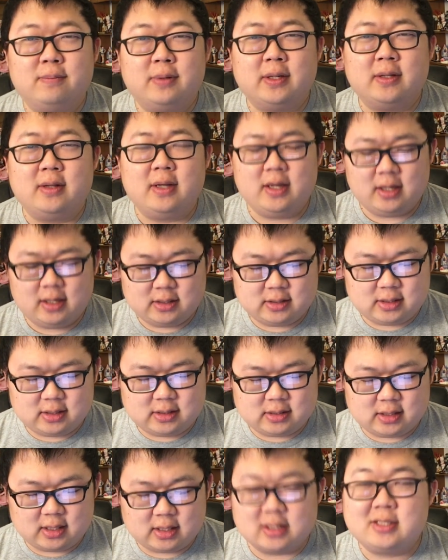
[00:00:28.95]
But it's
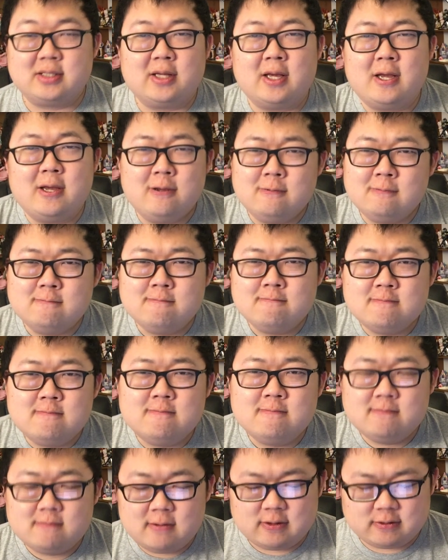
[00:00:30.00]
like a C.
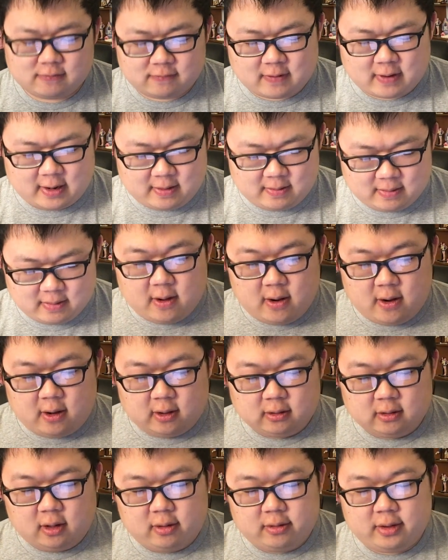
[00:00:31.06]
It's fine.
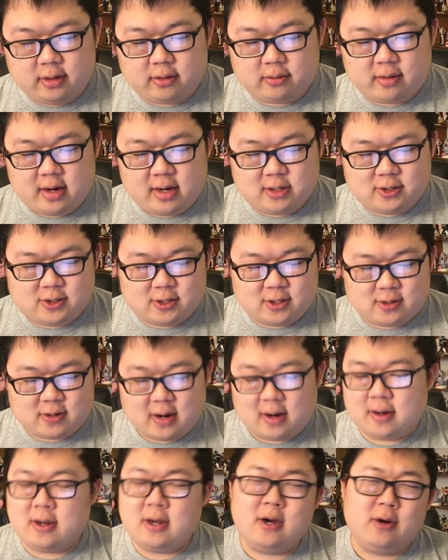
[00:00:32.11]
Alolan Raichu.
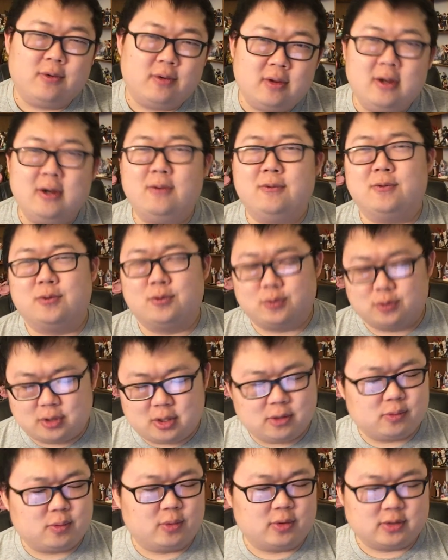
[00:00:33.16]
Now,
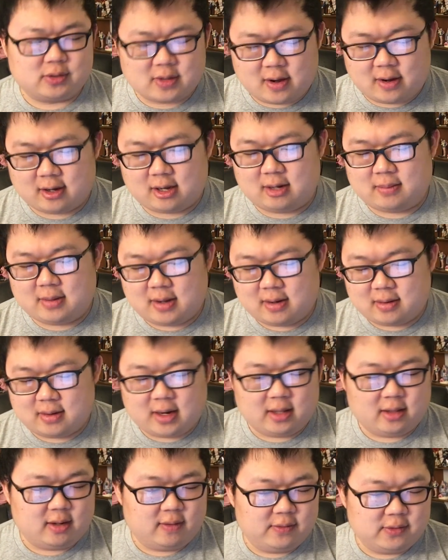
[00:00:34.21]
here's what we're talking about.
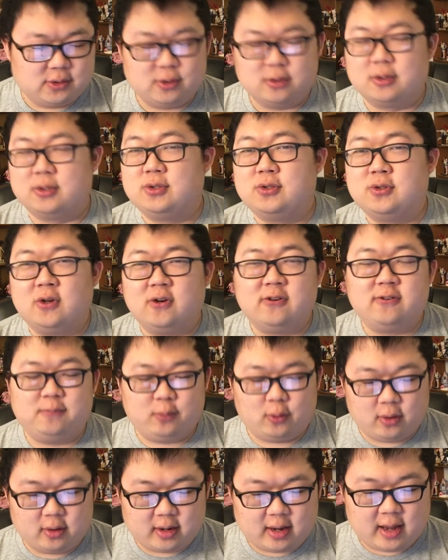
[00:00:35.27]
I love the sort of
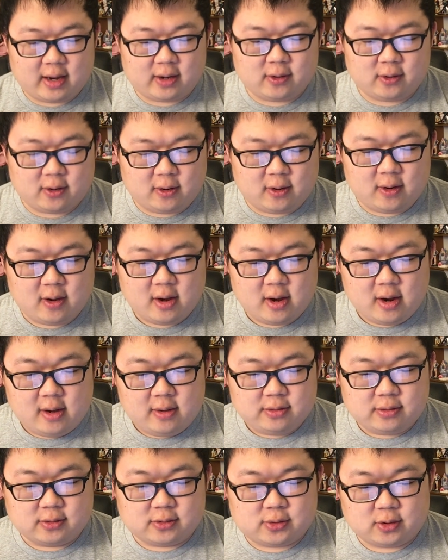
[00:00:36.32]
surfboard angle.
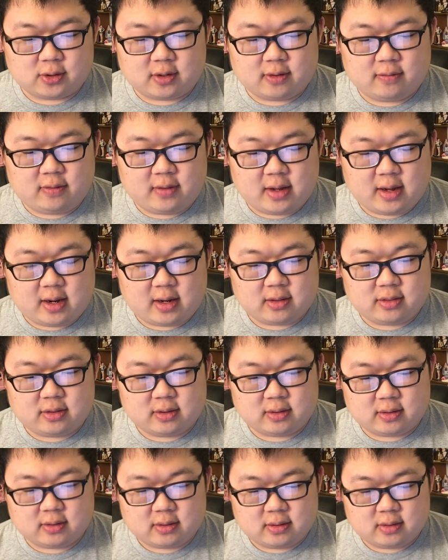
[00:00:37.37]
The sort of, like,
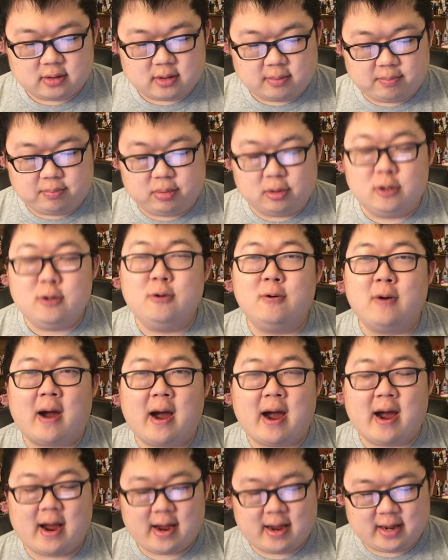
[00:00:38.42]
the blue
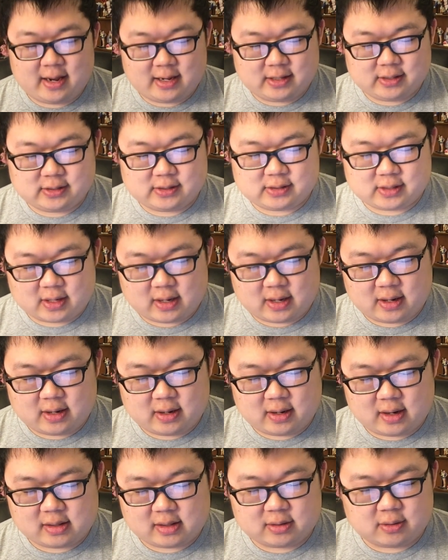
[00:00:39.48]
eyes.
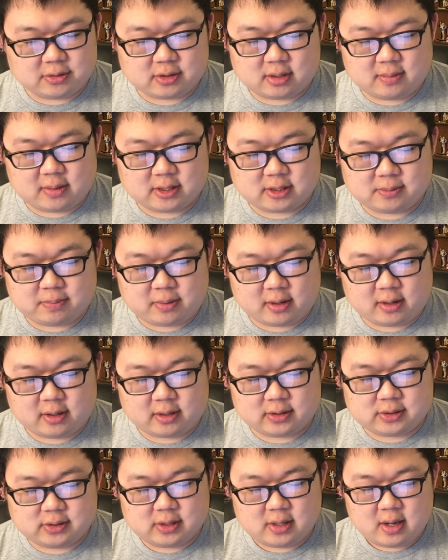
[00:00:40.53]
I think those are the best
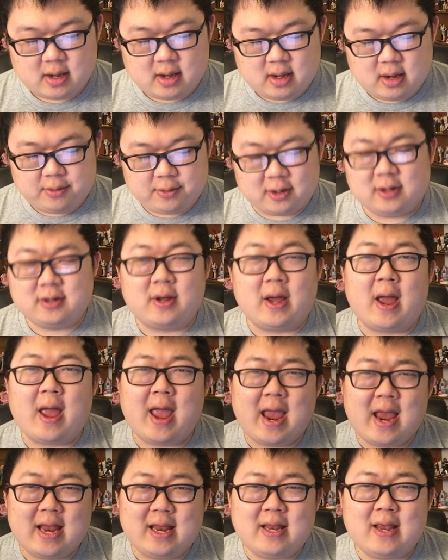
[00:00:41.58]
parts. We're gonna get
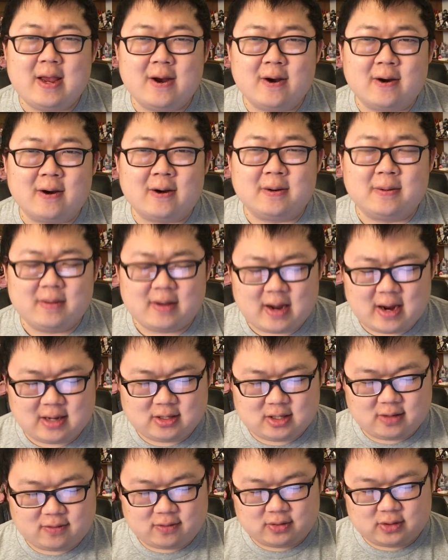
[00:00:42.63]
A tier
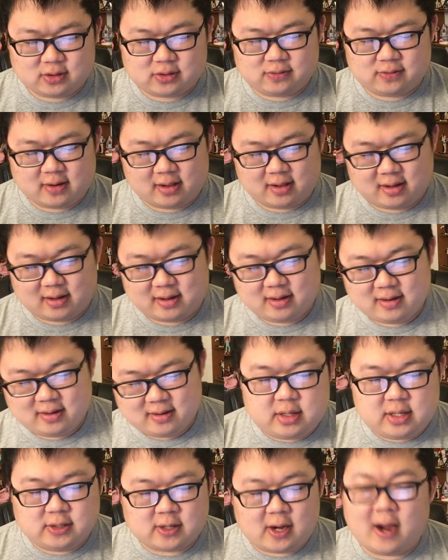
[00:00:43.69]
for this fella.
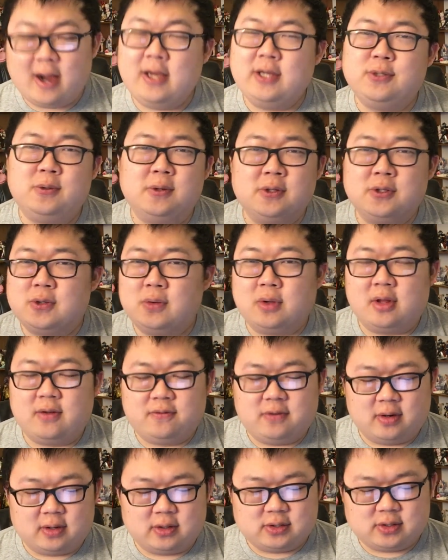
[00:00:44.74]
These ice ones are really
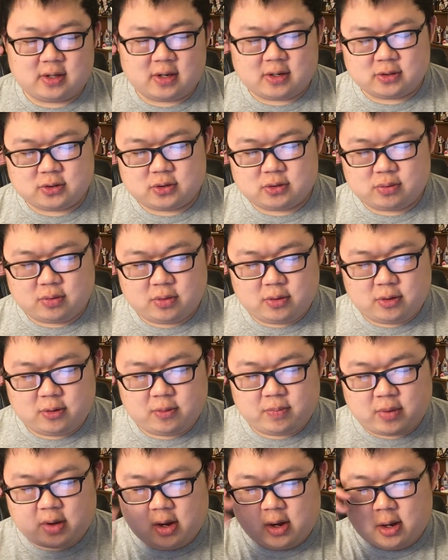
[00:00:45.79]
fun.
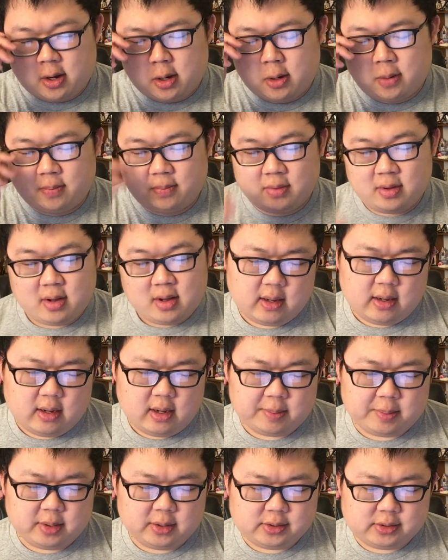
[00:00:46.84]
Sandshrew,
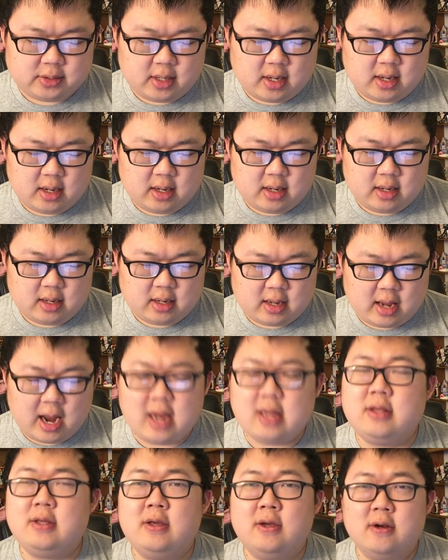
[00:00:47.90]
I'm gonna say
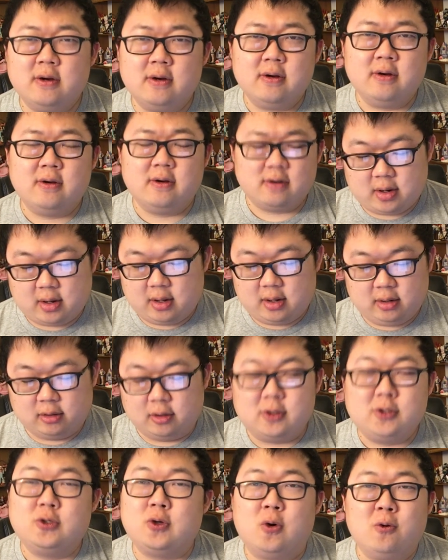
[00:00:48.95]
A tier. It
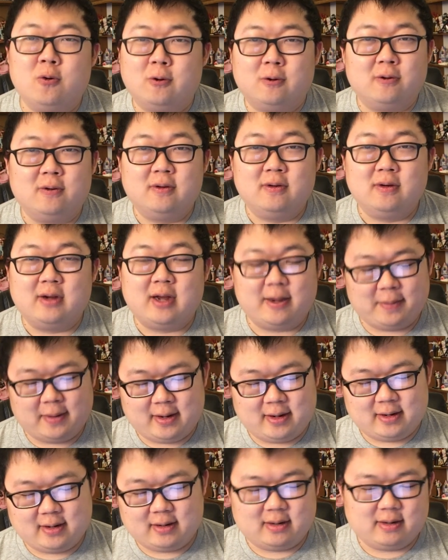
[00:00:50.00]
looks cool. I
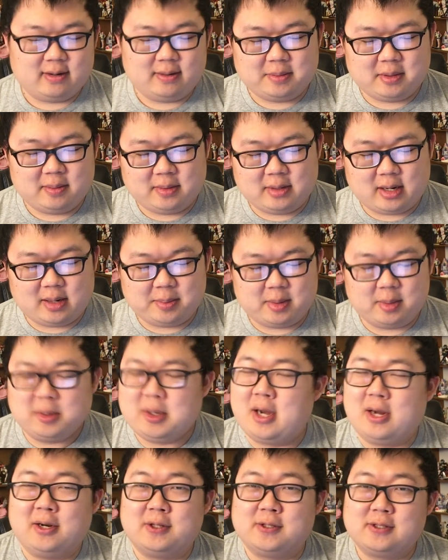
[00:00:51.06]
mean, I'm gonna
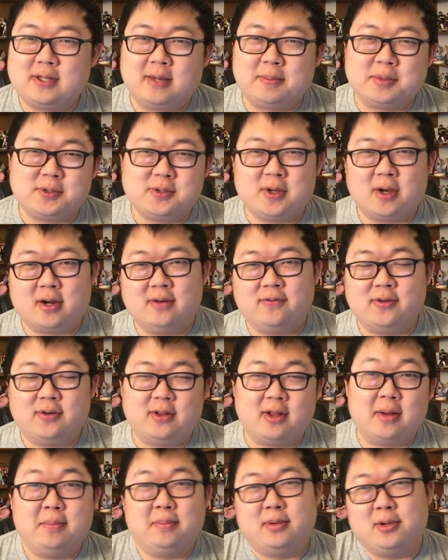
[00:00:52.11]
be honest. I'm a sucker for,
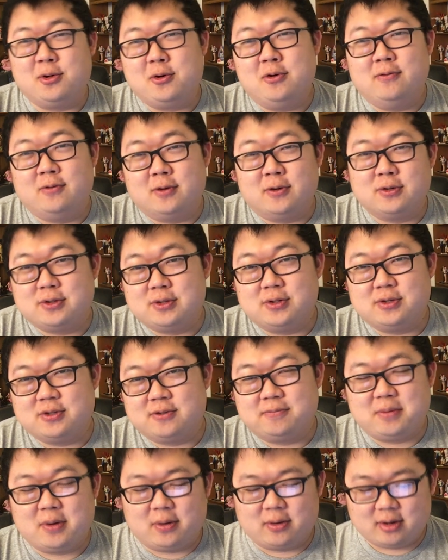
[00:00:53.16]
like, blue versions
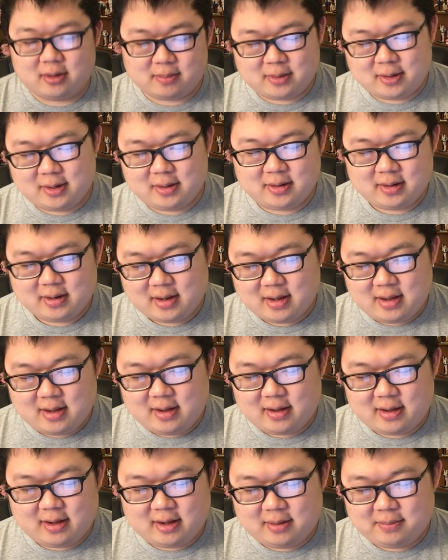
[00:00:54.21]
of Pokemon.
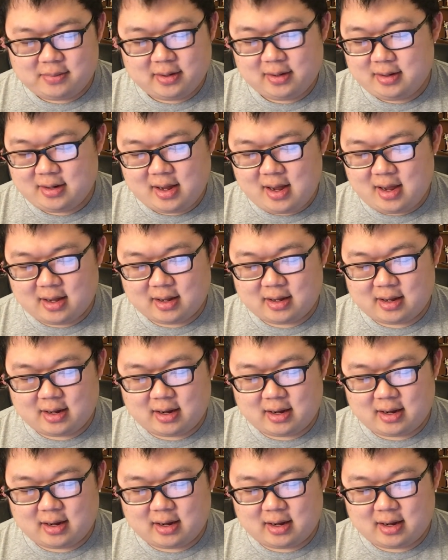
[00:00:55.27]
But, yeah.